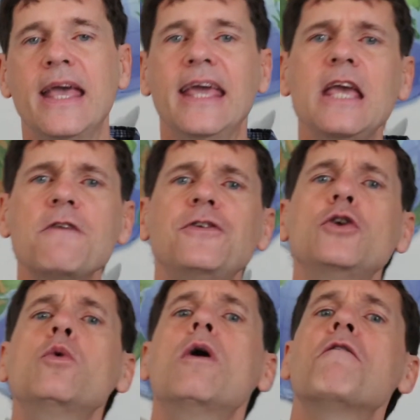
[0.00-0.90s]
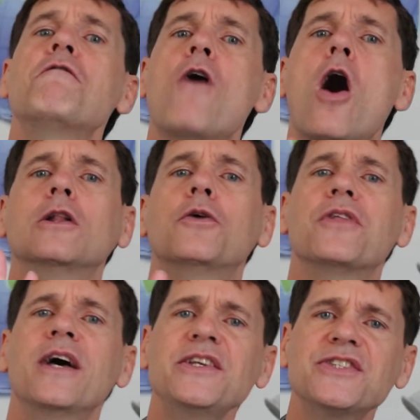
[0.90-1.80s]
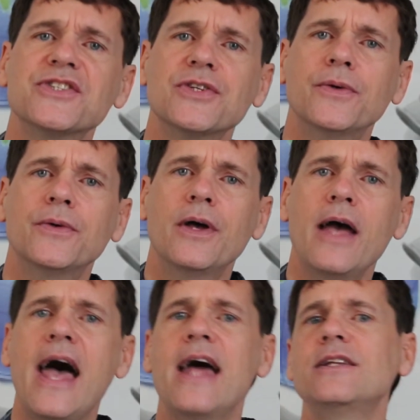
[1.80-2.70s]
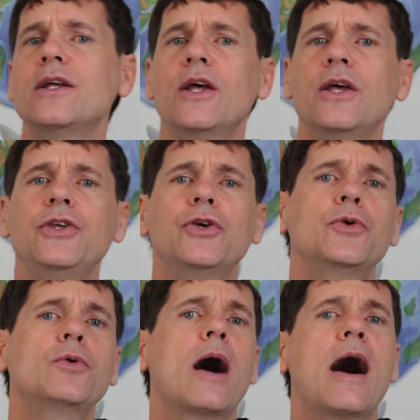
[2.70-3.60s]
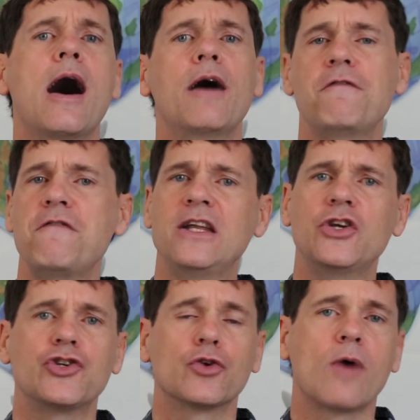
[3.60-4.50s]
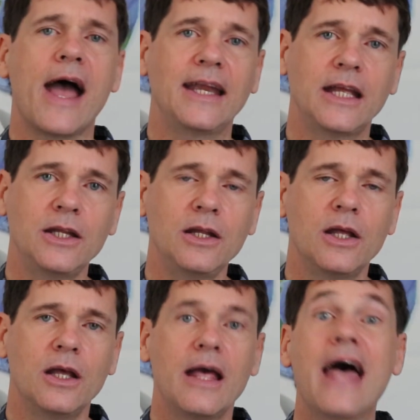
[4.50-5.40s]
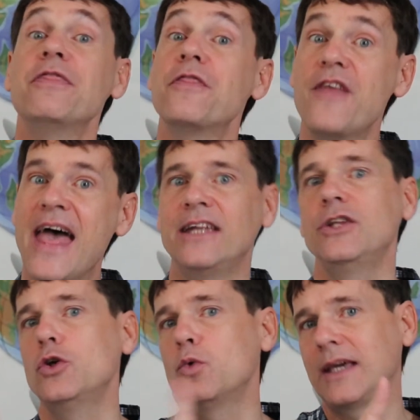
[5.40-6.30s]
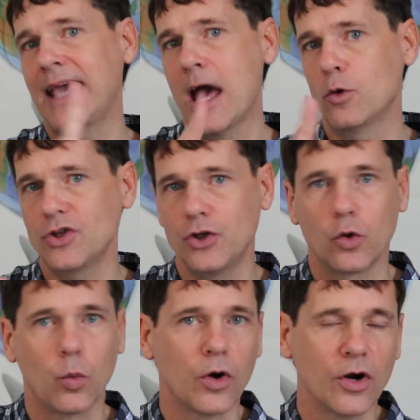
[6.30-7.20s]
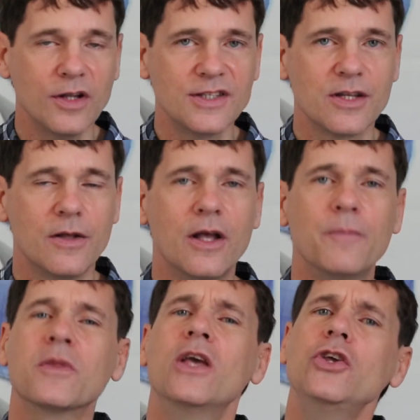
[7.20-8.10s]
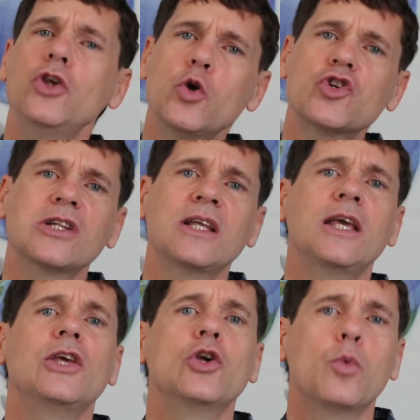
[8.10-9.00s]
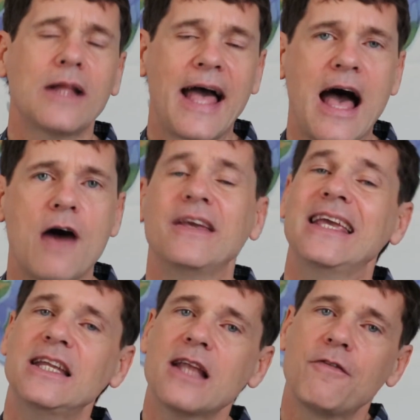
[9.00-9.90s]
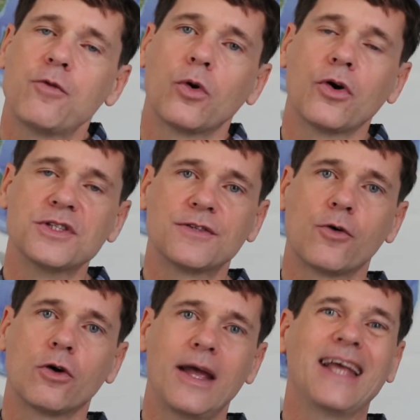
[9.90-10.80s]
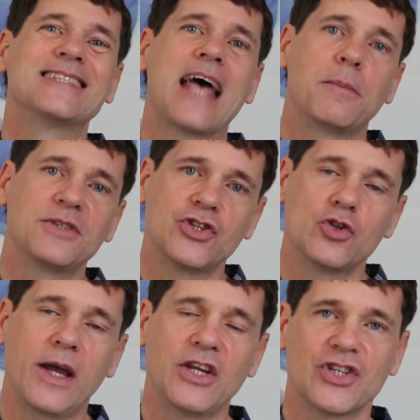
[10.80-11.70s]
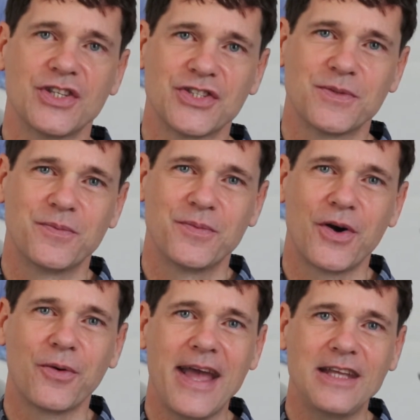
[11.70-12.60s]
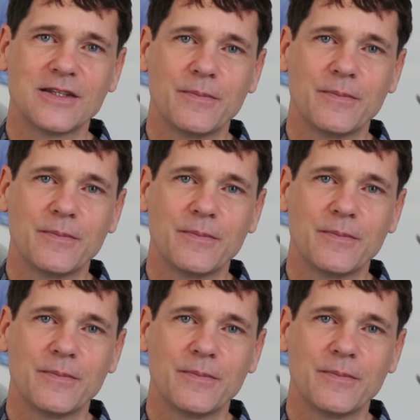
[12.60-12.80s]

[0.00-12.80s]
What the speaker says: If you follow this and you finish your writing and then you count your words, usually you will have enough words for exam situations. All right?